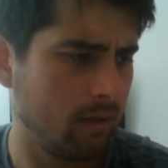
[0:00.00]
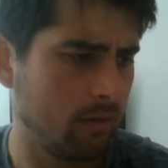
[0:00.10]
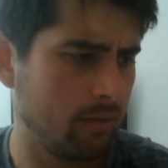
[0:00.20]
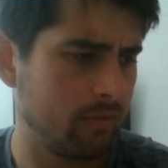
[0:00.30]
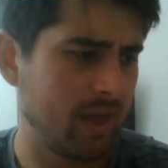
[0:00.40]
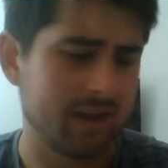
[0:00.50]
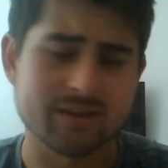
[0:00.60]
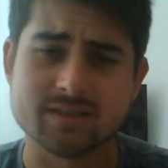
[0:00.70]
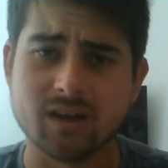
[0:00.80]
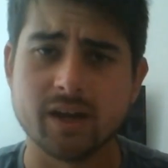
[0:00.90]
that
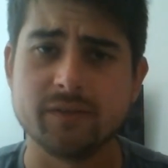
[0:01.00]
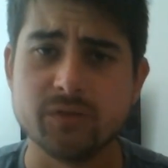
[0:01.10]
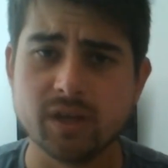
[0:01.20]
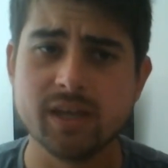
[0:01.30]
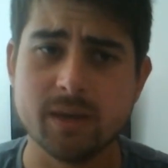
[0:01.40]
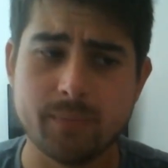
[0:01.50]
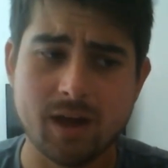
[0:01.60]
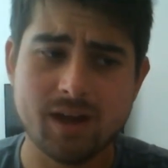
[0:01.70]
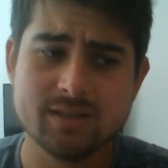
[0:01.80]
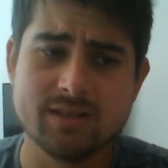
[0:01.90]
aside, if you can get
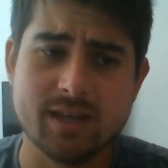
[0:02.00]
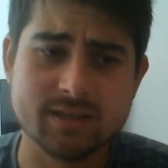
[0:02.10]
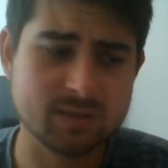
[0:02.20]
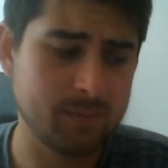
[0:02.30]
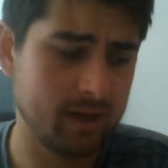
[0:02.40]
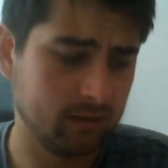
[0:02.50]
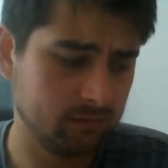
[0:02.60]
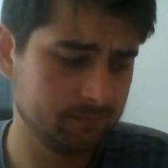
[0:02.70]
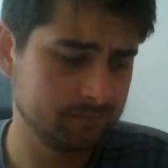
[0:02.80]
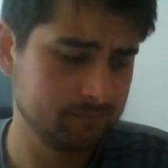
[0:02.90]
past that smell
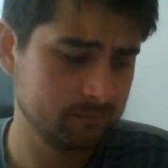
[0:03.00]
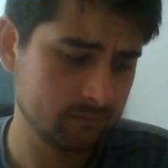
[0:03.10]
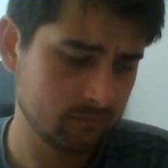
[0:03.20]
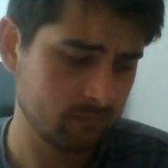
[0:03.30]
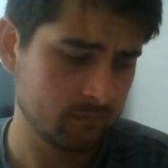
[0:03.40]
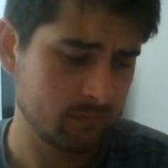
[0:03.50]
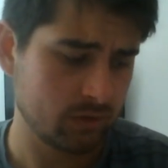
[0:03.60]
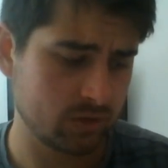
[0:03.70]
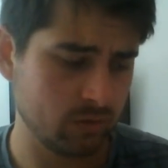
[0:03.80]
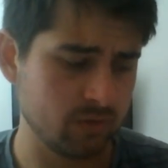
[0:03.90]

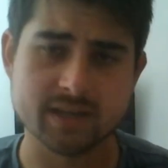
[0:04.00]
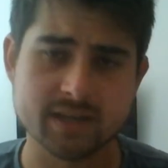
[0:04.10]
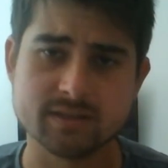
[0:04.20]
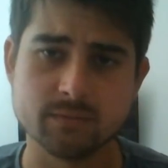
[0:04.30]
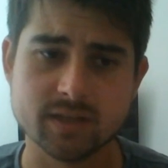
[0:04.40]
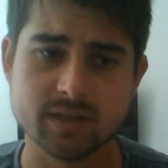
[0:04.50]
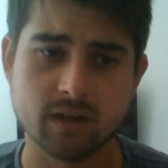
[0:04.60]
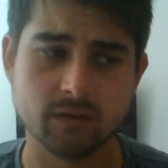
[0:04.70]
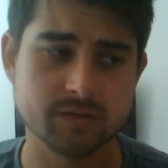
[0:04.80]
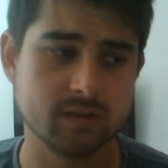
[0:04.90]
to the bears
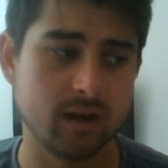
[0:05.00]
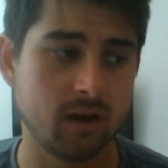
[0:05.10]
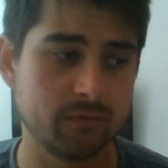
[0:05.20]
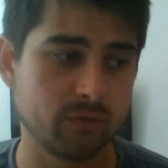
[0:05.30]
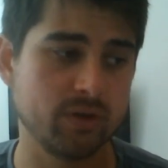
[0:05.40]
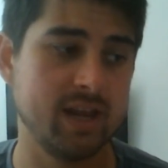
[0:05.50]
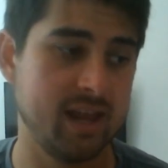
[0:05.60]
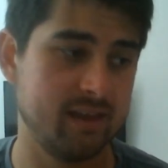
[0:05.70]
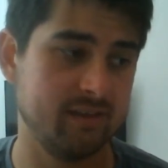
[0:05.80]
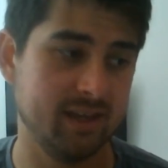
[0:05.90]
themselves, now I've already
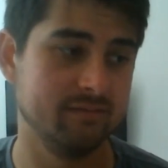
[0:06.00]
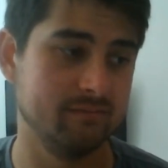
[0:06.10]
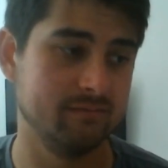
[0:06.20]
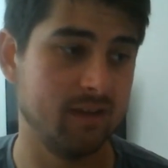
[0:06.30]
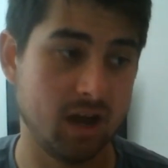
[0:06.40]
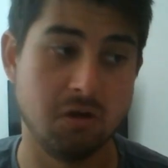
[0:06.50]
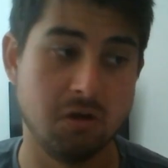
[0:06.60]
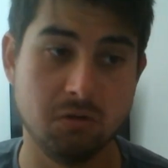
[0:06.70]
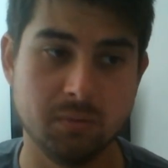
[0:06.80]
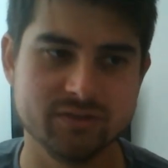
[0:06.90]
eaten a whole
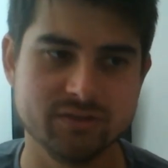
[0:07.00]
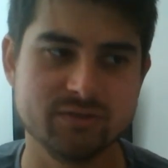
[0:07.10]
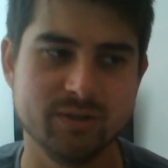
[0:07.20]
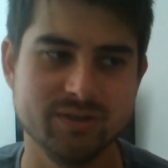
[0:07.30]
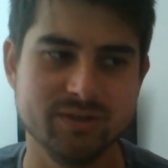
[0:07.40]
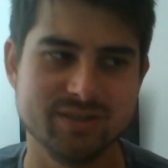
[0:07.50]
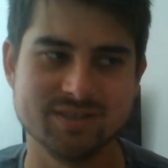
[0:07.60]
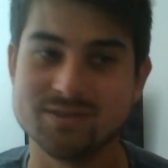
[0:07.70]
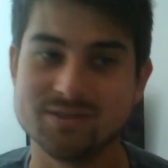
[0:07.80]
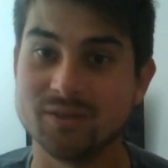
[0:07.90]
bunch because this
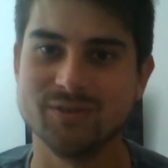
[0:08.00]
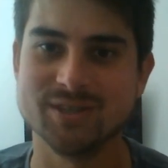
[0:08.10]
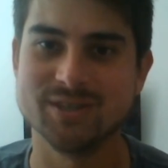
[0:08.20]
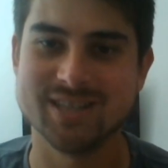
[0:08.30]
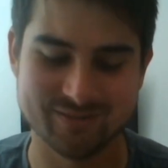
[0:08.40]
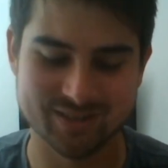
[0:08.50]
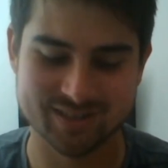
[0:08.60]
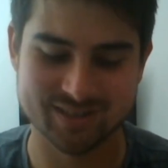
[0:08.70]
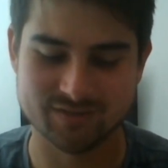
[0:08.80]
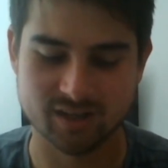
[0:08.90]
is not the first take of this
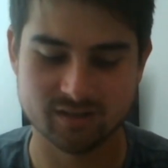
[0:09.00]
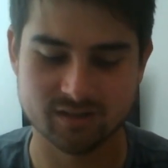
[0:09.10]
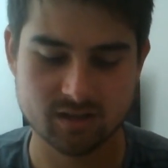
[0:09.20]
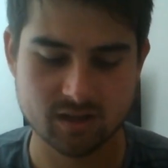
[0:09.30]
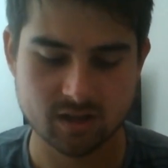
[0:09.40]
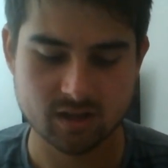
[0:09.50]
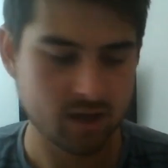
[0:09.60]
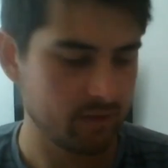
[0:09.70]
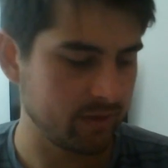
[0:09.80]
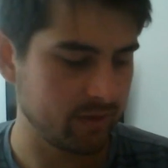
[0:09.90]
that I've done.
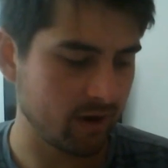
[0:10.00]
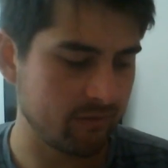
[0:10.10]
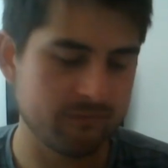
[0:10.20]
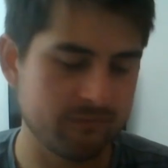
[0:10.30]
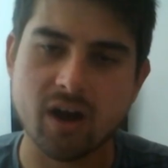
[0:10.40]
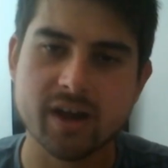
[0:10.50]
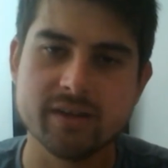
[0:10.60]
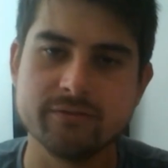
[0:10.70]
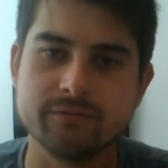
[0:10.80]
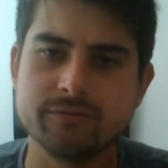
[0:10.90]
There are
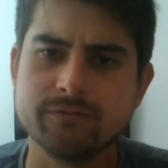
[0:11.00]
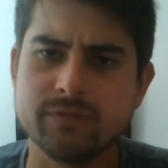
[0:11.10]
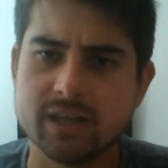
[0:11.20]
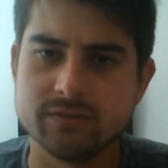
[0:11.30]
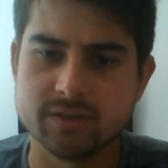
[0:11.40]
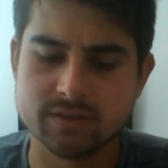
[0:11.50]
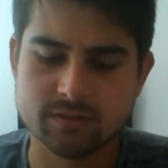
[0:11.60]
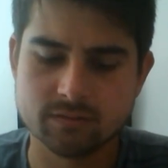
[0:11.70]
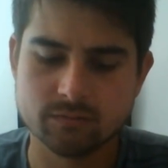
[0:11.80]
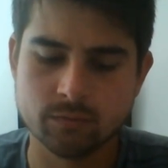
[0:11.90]
5 flavors,
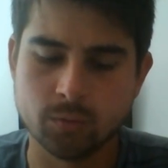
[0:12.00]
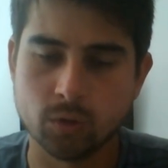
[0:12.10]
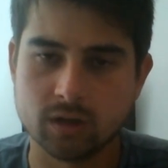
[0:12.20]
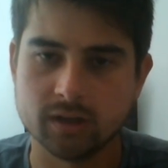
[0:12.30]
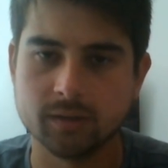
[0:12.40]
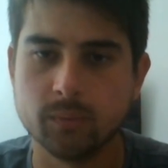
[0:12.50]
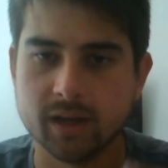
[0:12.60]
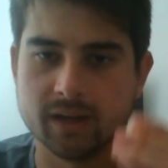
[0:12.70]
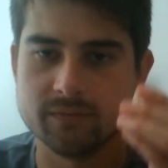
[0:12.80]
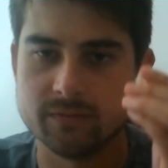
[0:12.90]
reportedly. We
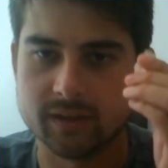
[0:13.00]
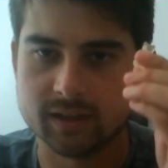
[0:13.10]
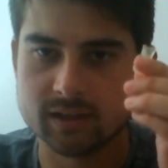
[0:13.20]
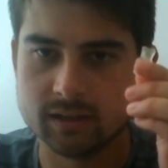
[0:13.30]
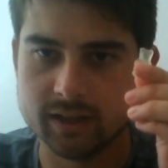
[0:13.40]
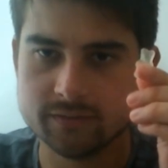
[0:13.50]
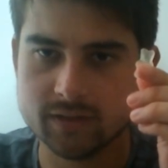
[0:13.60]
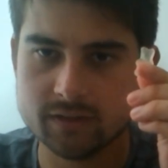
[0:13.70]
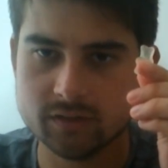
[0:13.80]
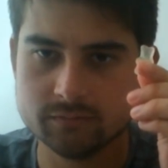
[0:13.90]
have the clear
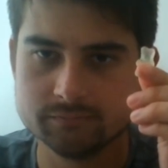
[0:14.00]
flavor,